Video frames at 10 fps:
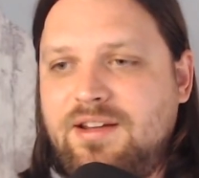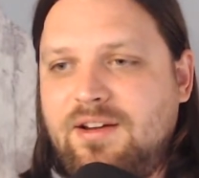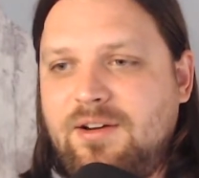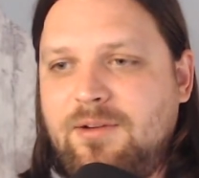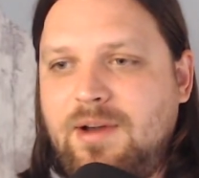
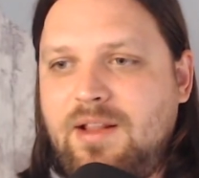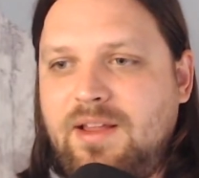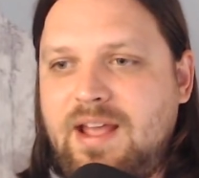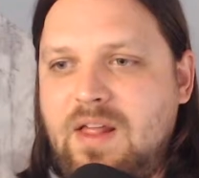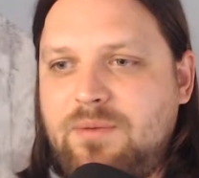I
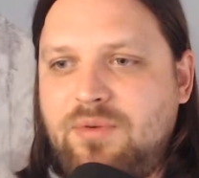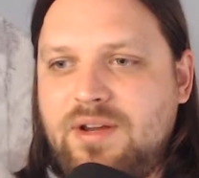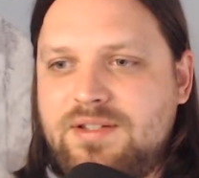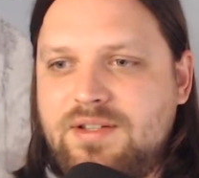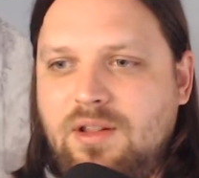like Alex
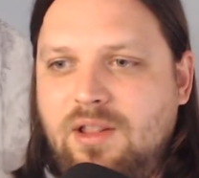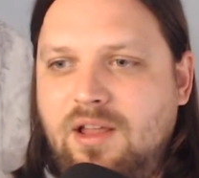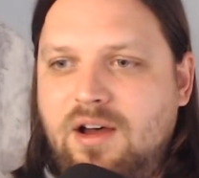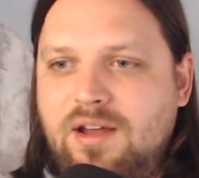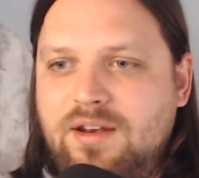Press a
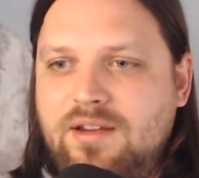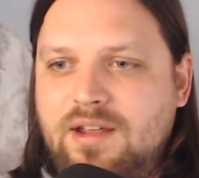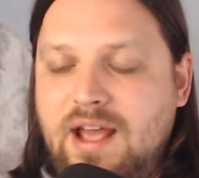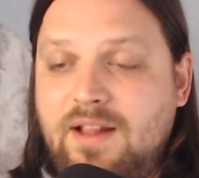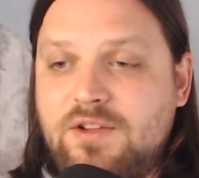lot.
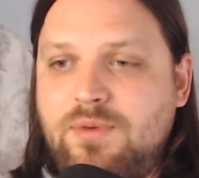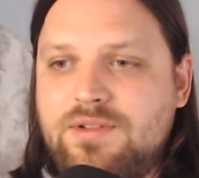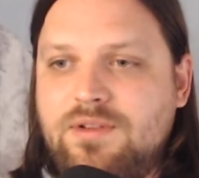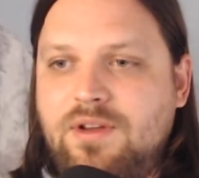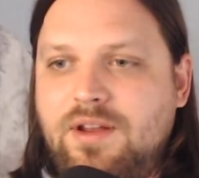
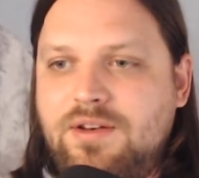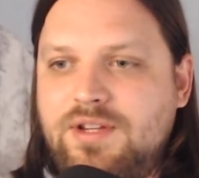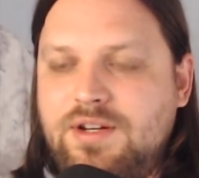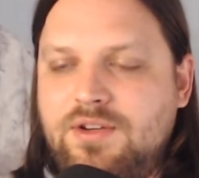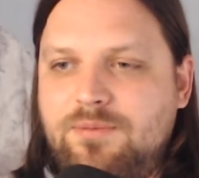
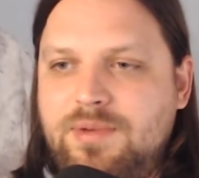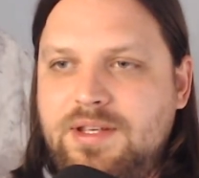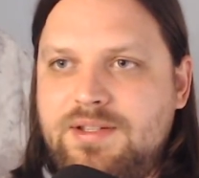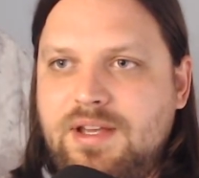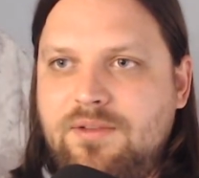She had a good
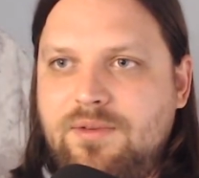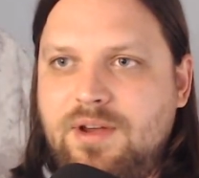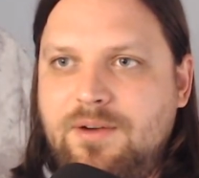piece out